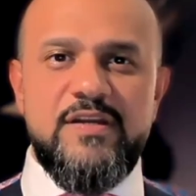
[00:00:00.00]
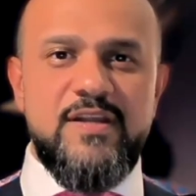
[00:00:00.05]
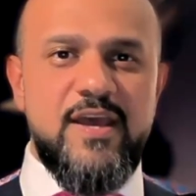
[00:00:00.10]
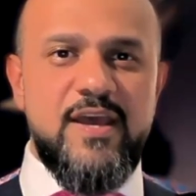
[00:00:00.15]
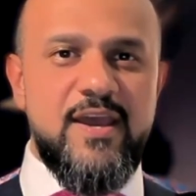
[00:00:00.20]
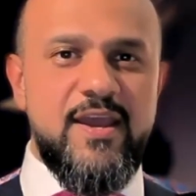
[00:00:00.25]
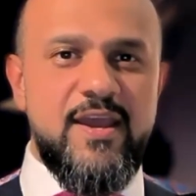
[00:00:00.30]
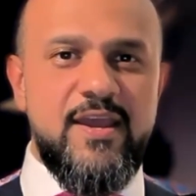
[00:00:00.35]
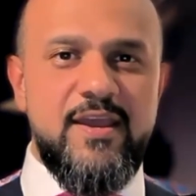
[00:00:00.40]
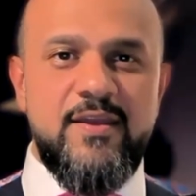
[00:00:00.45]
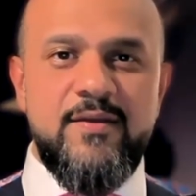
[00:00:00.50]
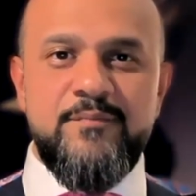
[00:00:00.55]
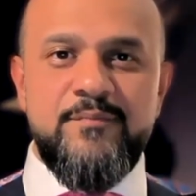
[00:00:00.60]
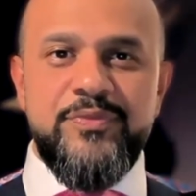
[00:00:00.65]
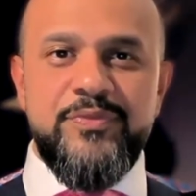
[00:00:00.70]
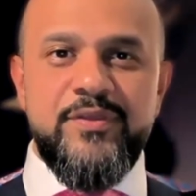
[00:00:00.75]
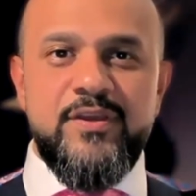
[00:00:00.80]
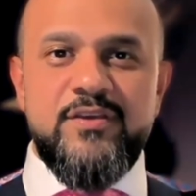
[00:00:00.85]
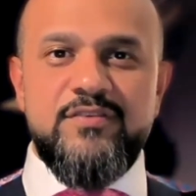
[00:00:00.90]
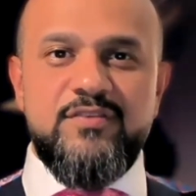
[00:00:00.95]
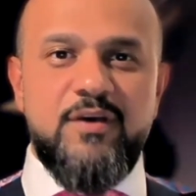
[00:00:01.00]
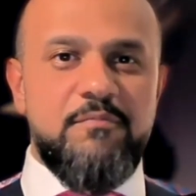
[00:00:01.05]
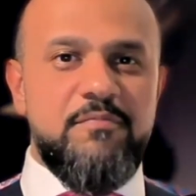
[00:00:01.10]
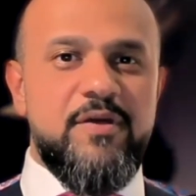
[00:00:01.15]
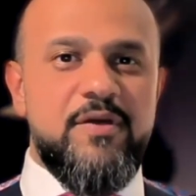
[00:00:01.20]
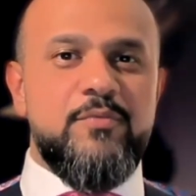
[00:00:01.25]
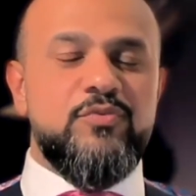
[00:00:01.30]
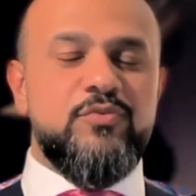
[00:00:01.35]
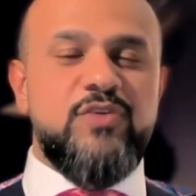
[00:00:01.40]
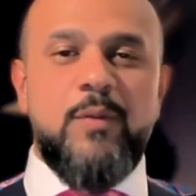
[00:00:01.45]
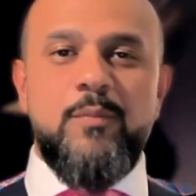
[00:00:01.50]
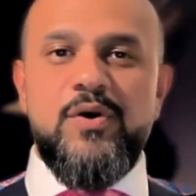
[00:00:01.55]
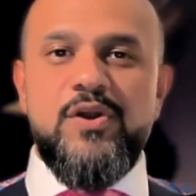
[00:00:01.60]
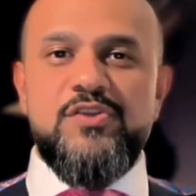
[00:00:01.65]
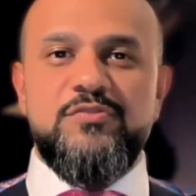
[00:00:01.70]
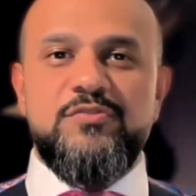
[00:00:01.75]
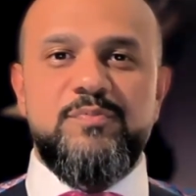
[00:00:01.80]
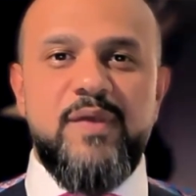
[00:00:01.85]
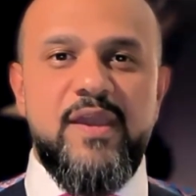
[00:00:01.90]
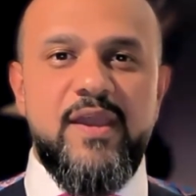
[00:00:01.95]
day. Someone
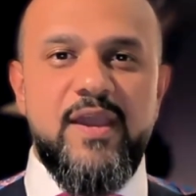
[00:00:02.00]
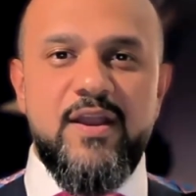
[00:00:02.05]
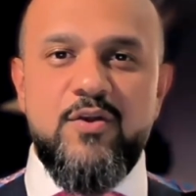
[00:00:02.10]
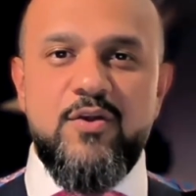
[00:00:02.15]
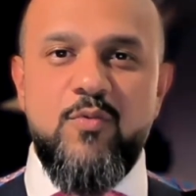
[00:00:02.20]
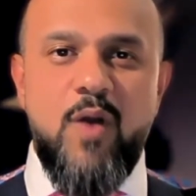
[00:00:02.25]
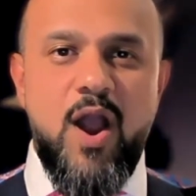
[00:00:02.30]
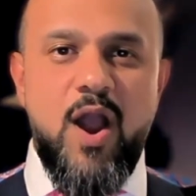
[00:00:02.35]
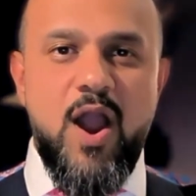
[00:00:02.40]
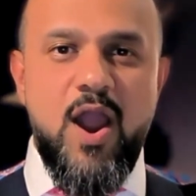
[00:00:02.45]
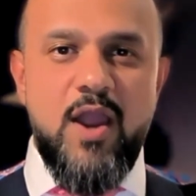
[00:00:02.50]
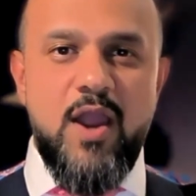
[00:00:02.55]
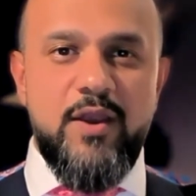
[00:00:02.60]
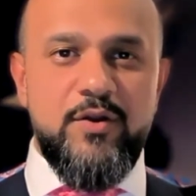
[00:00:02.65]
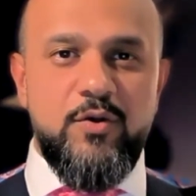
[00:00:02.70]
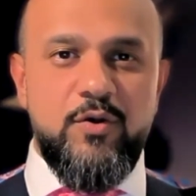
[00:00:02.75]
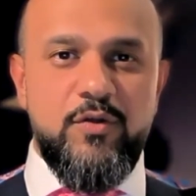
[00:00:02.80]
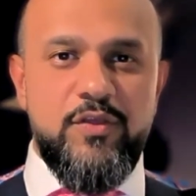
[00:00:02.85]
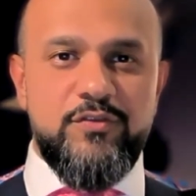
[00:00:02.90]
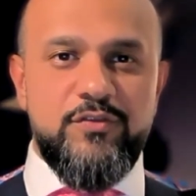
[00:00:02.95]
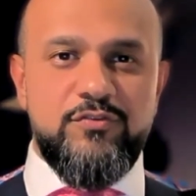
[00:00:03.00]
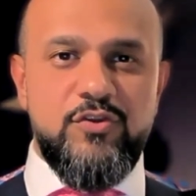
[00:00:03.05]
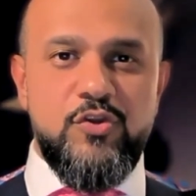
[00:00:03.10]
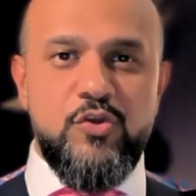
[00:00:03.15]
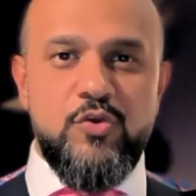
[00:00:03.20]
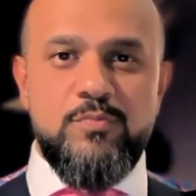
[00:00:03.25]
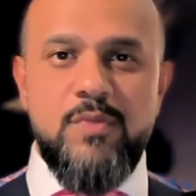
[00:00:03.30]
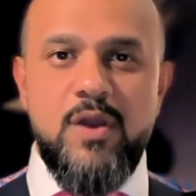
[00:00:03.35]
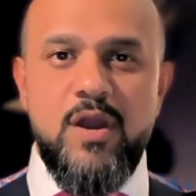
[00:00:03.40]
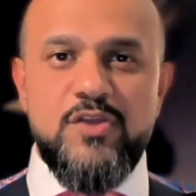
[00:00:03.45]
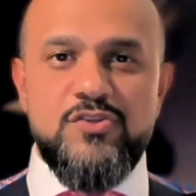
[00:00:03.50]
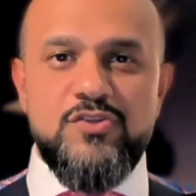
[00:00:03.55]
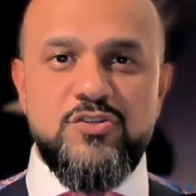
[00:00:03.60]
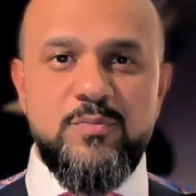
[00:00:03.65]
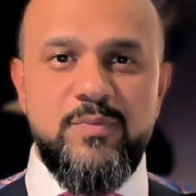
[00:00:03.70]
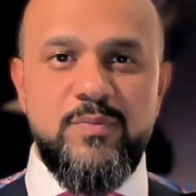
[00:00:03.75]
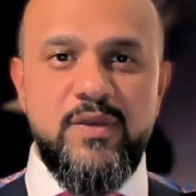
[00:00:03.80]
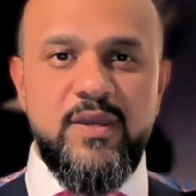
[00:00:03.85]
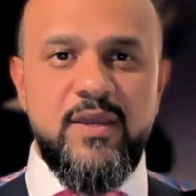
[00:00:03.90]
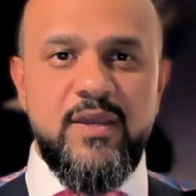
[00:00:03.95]
is being acquired or there's a new merger
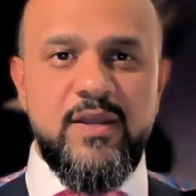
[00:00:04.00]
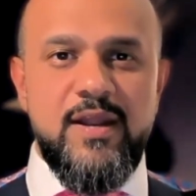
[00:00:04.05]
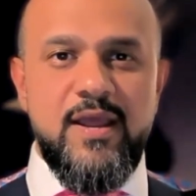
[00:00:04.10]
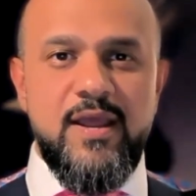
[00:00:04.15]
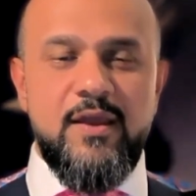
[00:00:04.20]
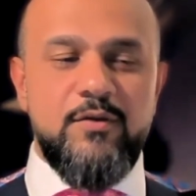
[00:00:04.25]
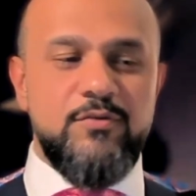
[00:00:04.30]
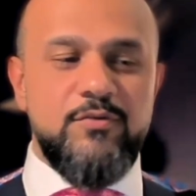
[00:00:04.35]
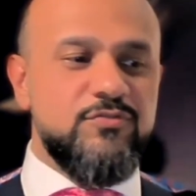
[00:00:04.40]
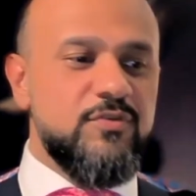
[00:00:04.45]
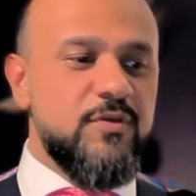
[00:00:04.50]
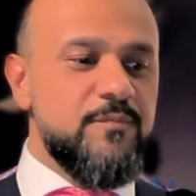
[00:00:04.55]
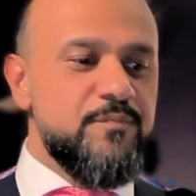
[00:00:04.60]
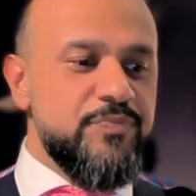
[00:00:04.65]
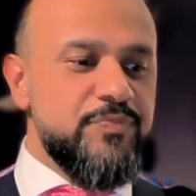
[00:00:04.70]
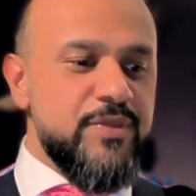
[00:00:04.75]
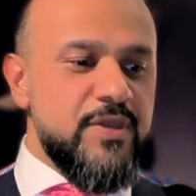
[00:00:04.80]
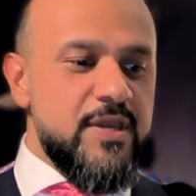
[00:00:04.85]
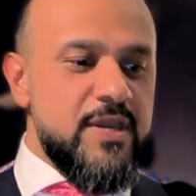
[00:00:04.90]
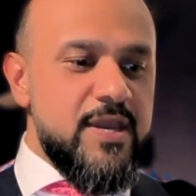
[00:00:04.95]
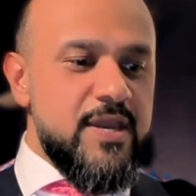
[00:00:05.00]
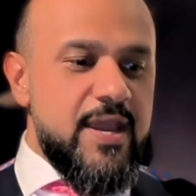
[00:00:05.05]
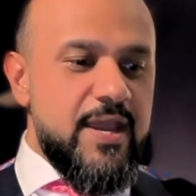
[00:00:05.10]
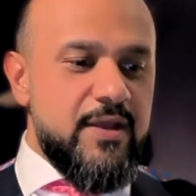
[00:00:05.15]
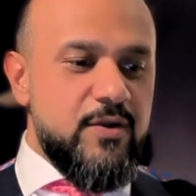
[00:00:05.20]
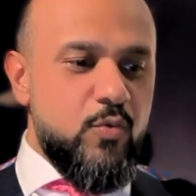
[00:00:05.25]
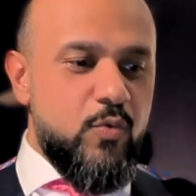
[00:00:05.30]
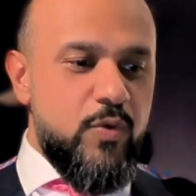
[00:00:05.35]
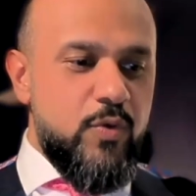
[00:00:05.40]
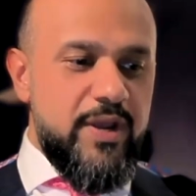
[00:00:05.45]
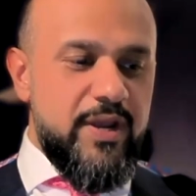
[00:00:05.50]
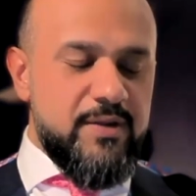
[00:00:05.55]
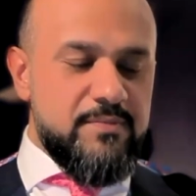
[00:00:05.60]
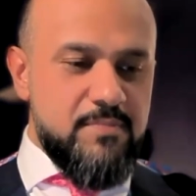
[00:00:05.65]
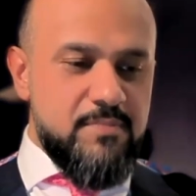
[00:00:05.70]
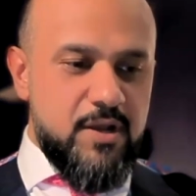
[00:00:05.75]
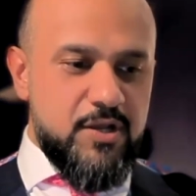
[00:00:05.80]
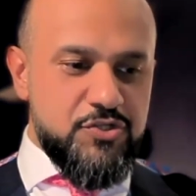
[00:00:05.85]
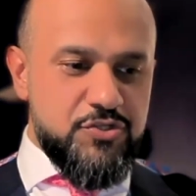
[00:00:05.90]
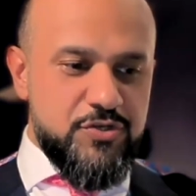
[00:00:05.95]
being announced. And we at
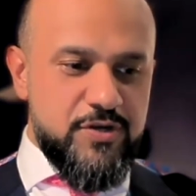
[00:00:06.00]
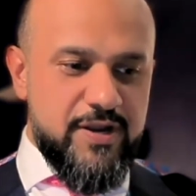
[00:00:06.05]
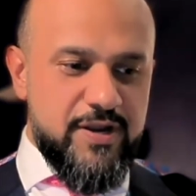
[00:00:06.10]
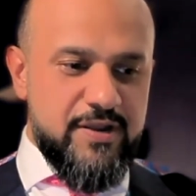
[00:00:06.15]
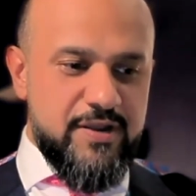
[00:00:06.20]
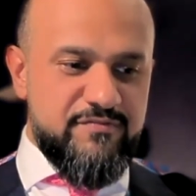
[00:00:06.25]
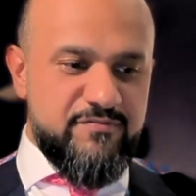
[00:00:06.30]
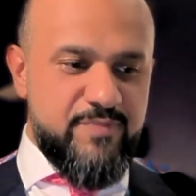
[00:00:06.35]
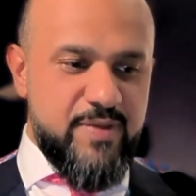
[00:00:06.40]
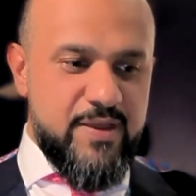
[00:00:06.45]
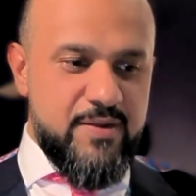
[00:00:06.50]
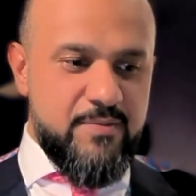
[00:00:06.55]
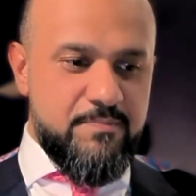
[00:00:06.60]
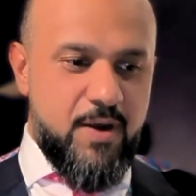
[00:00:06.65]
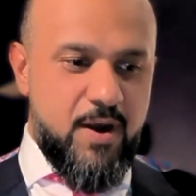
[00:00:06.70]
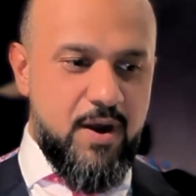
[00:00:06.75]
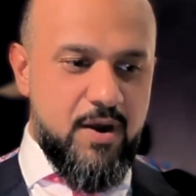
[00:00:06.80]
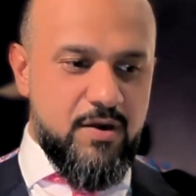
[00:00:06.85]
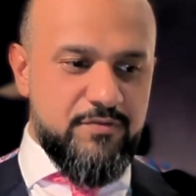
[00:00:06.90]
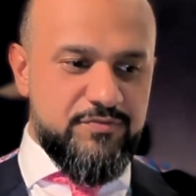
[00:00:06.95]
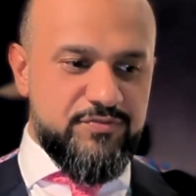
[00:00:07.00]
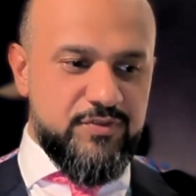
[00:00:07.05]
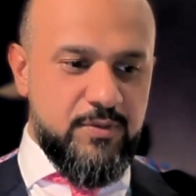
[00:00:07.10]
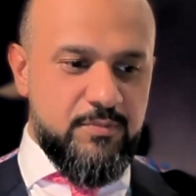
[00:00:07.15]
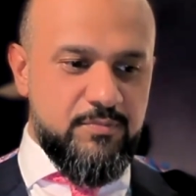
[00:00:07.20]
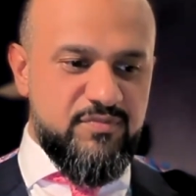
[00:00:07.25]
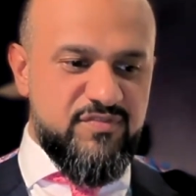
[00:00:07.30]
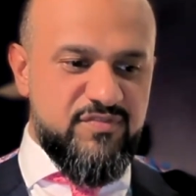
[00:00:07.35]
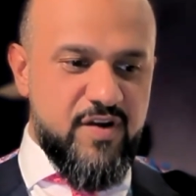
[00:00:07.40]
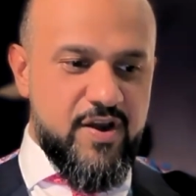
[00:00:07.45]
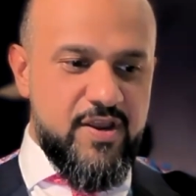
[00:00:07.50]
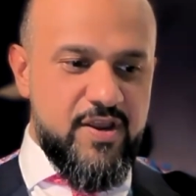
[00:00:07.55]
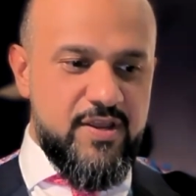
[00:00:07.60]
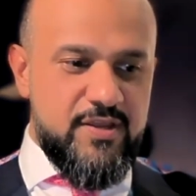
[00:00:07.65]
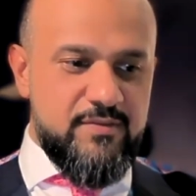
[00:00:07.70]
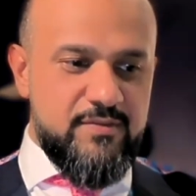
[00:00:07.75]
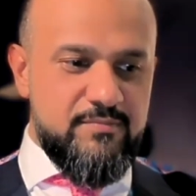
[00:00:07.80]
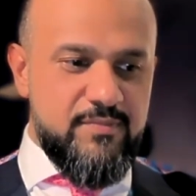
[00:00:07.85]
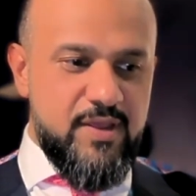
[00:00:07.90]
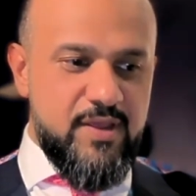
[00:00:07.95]
Mashreq have been part of some
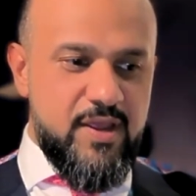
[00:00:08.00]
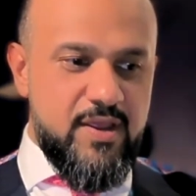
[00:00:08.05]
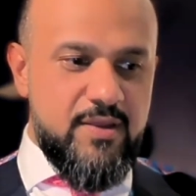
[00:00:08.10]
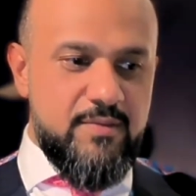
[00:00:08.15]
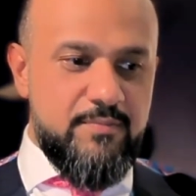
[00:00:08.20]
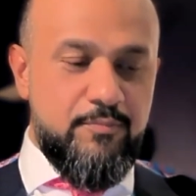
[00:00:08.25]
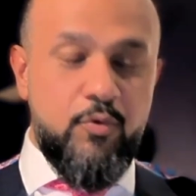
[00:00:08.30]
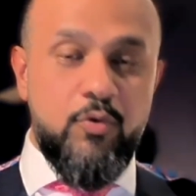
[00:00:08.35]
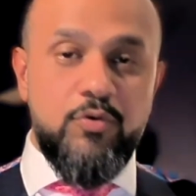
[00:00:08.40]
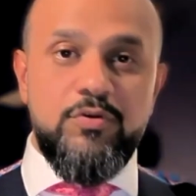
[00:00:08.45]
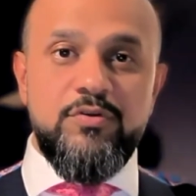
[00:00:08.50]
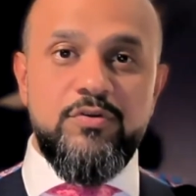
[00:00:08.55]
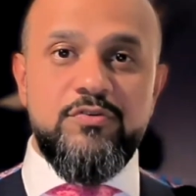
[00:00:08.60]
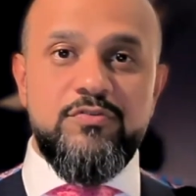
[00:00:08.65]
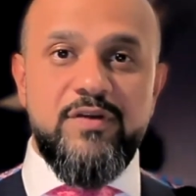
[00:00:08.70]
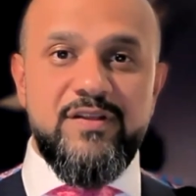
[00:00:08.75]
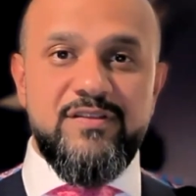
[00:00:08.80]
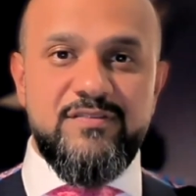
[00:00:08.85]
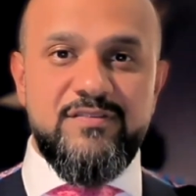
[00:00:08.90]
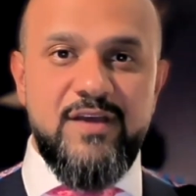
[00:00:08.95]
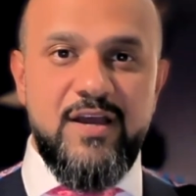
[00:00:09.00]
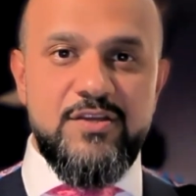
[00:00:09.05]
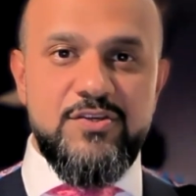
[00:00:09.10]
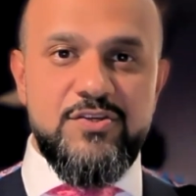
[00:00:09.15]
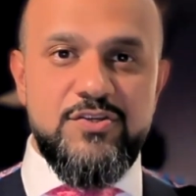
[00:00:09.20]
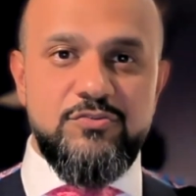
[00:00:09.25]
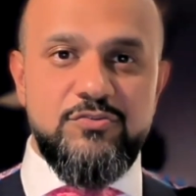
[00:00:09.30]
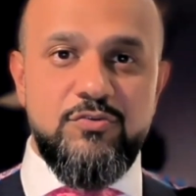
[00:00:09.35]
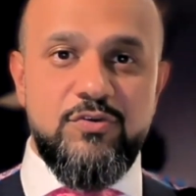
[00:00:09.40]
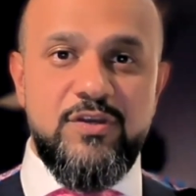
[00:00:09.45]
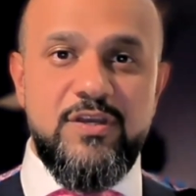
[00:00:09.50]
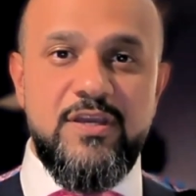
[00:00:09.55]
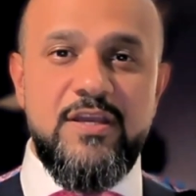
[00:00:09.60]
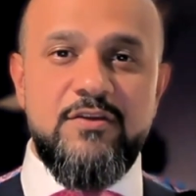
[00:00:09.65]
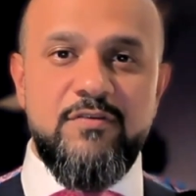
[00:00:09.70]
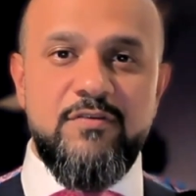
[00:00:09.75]
very important transactions or key